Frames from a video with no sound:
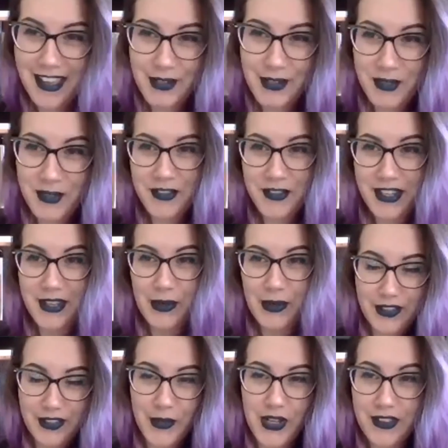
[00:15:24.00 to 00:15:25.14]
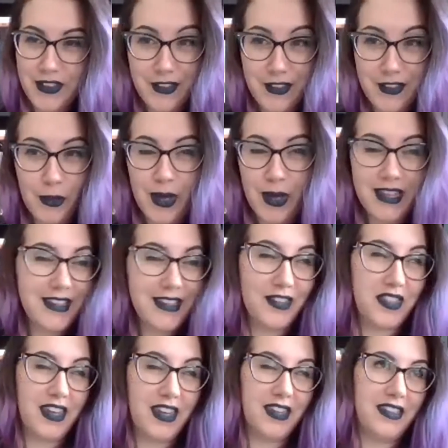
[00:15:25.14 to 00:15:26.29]
whenever anyone screens the film. I still
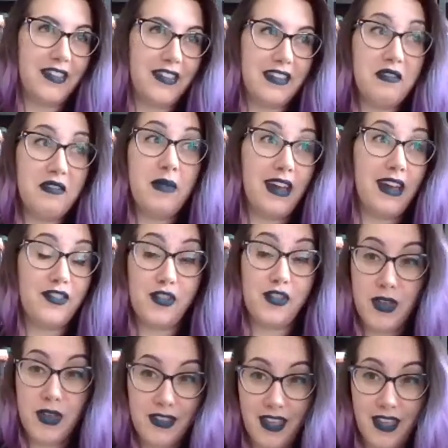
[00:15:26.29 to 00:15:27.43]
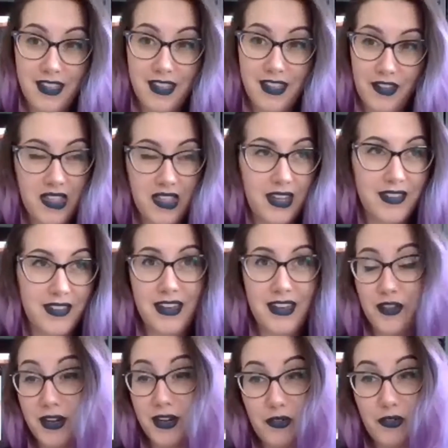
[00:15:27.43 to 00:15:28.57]
think it's a masterpiece. I still think it's an
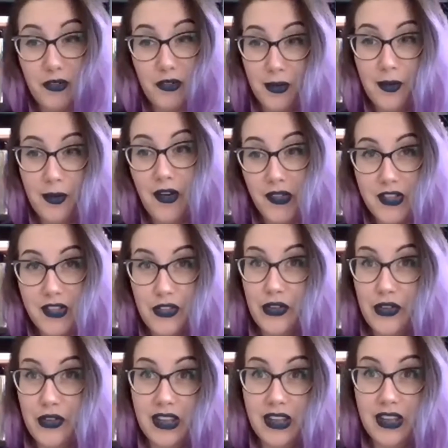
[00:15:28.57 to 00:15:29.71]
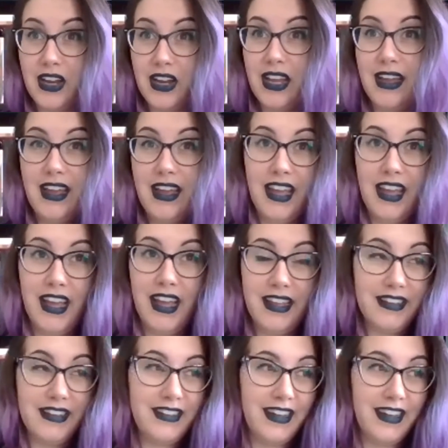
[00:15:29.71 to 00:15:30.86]
incredible film all these years later,
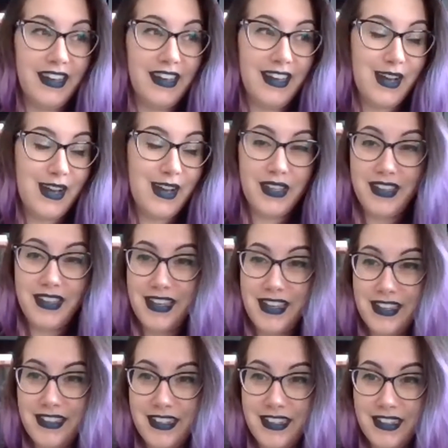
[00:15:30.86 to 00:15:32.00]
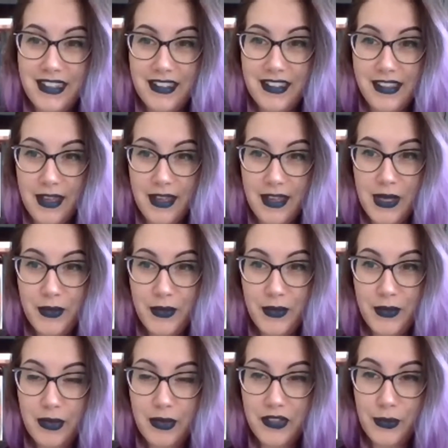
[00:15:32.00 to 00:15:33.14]
and I'm excited that people are
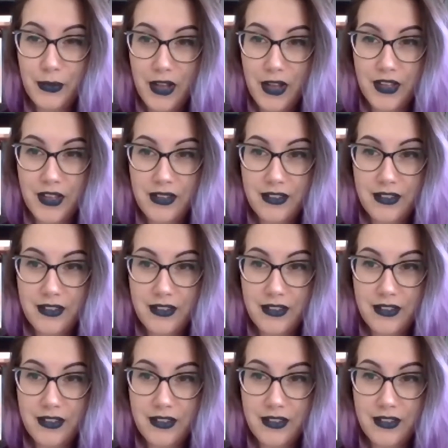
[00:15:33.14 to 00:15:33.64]
able to watch it.